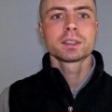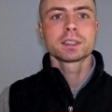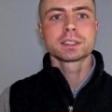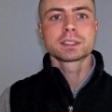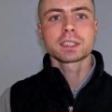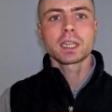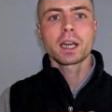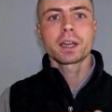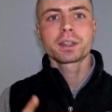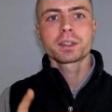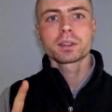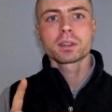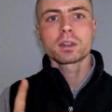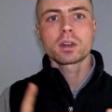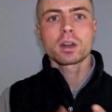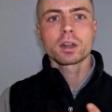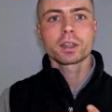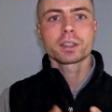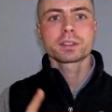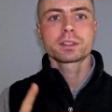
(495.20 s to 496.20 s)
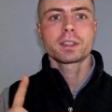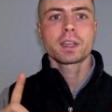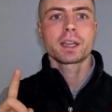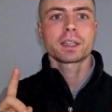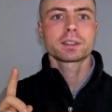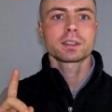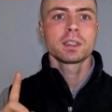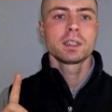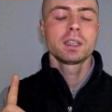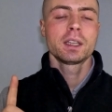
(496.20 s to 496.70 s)
designer,
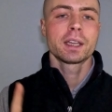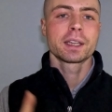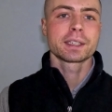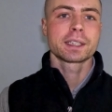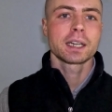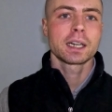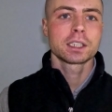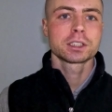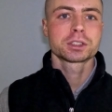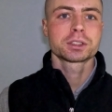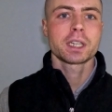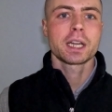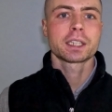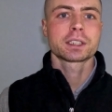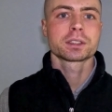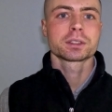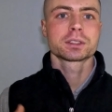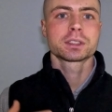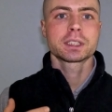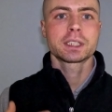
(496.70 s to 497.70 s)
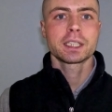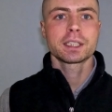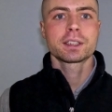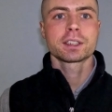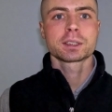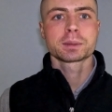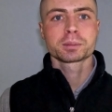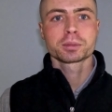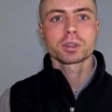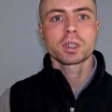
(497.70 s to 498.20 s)
architect, and contractor to get
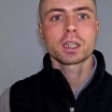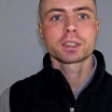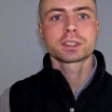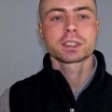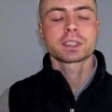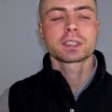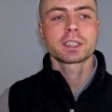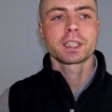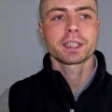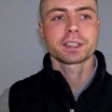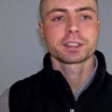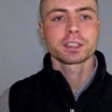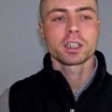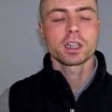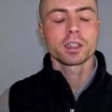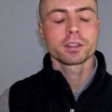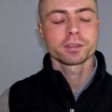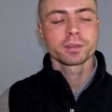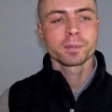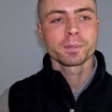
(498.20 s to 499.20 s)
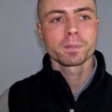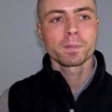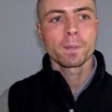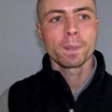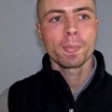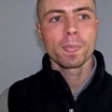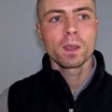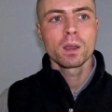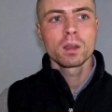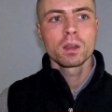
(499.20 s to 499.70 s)
this project kicked off.
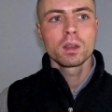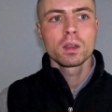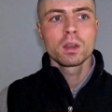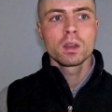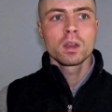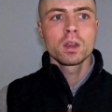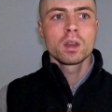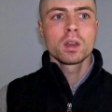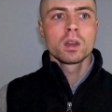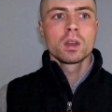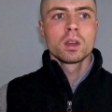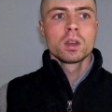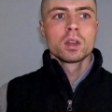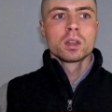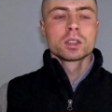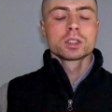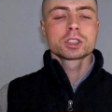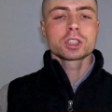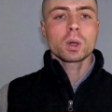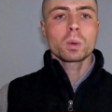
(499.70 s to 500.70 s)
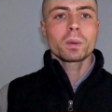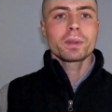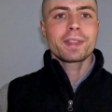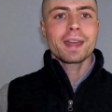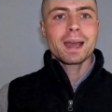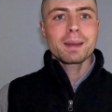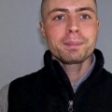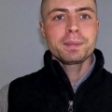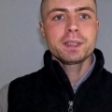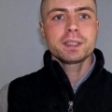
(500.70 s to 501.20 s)
So, with
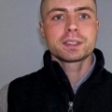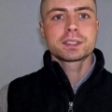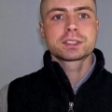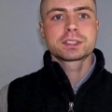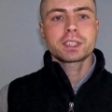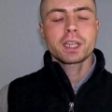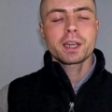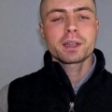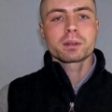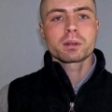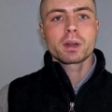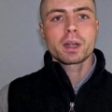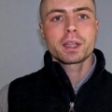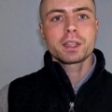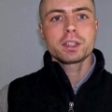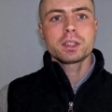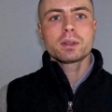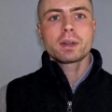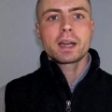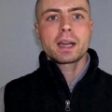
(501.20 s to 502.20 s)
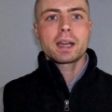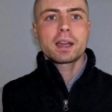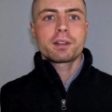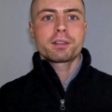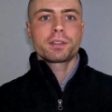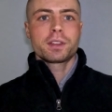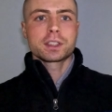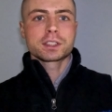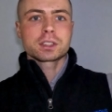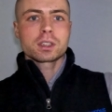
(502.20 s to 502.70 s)
that being said, right, you
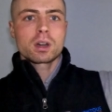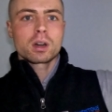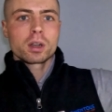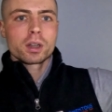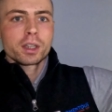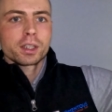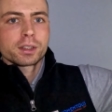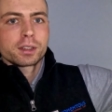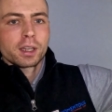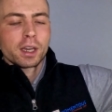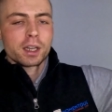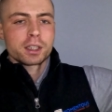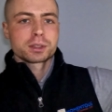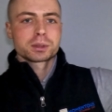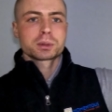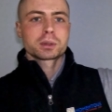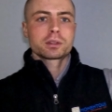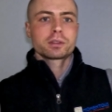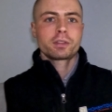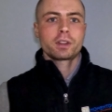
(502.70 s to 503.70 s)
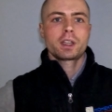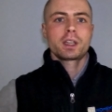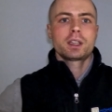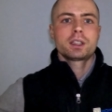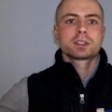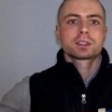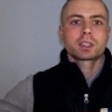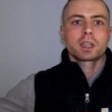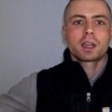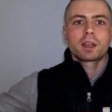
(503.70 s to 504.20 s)
have this architectural
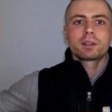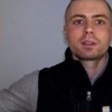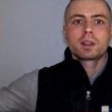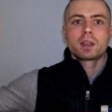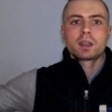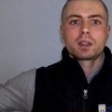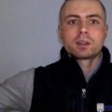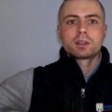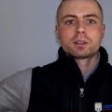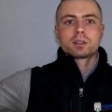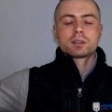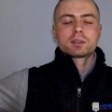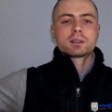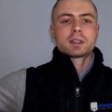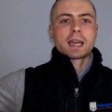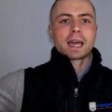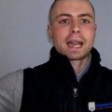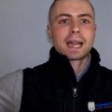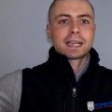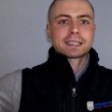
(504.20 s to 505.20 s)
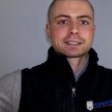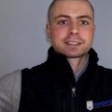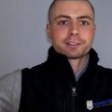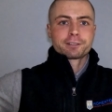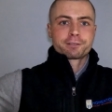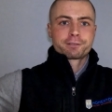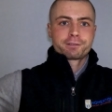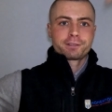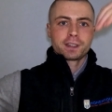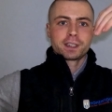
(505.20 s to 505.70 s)
phase, and then that has to
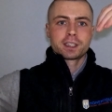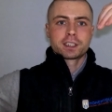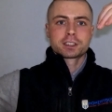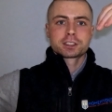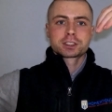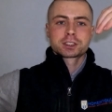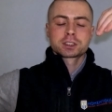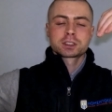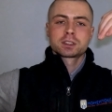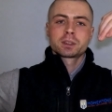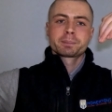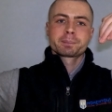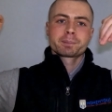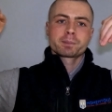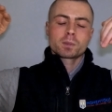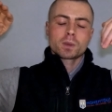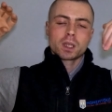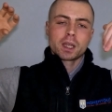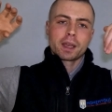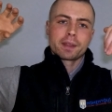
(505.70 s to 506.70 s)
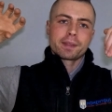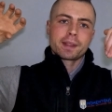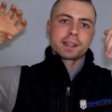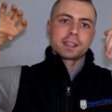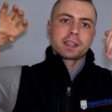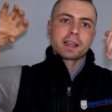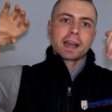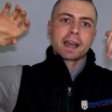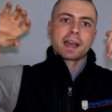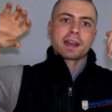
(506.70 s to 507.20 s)
finish, and then
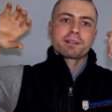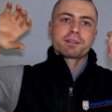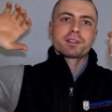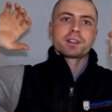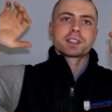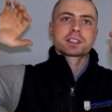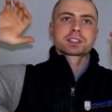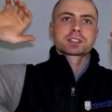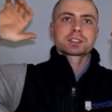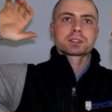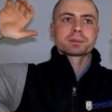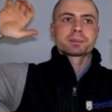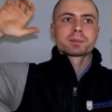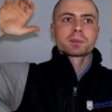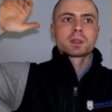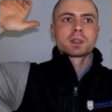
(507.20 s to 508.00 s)
you have this